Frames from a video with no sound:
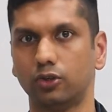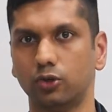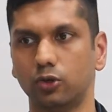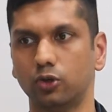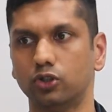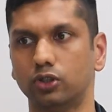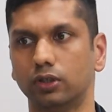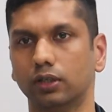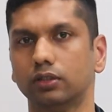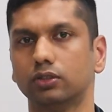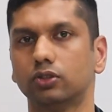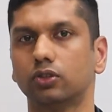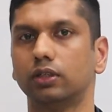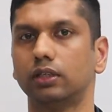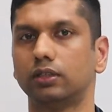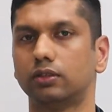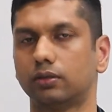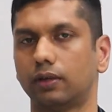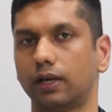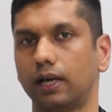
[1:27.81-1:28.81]
crucial, so
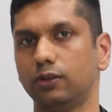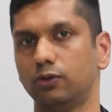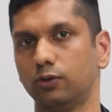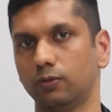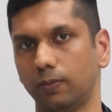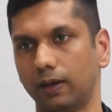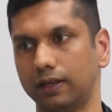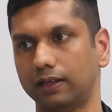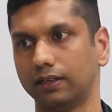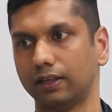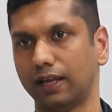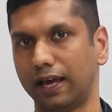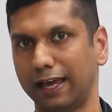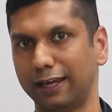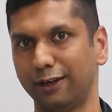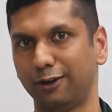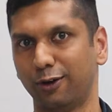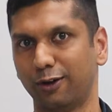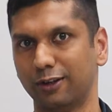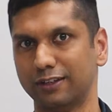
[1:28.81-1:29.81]
they try to maintain
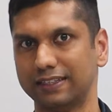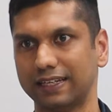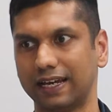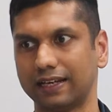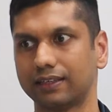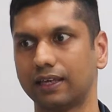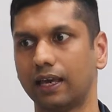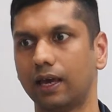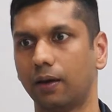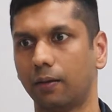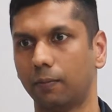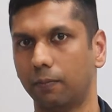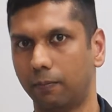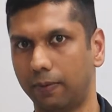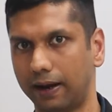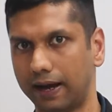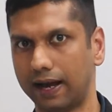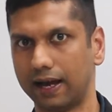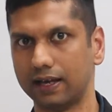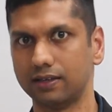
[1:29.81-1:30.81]
eye contact
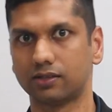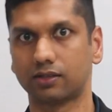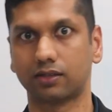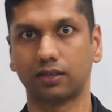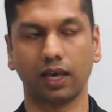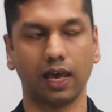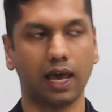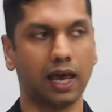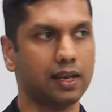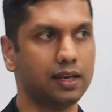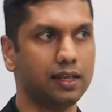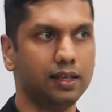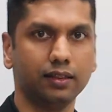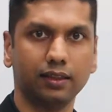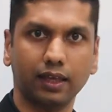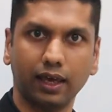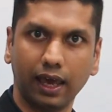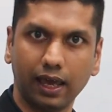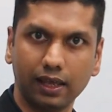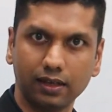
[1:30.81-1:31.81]
by scanning
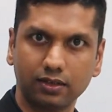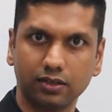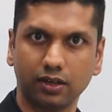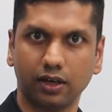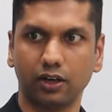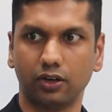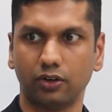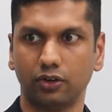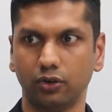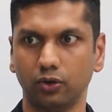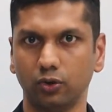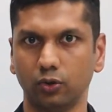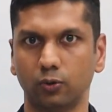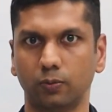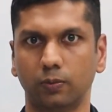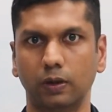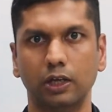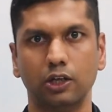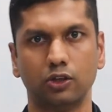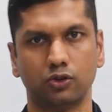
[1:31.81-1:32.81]
the entire
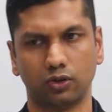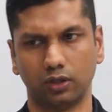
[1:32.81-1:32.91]
room.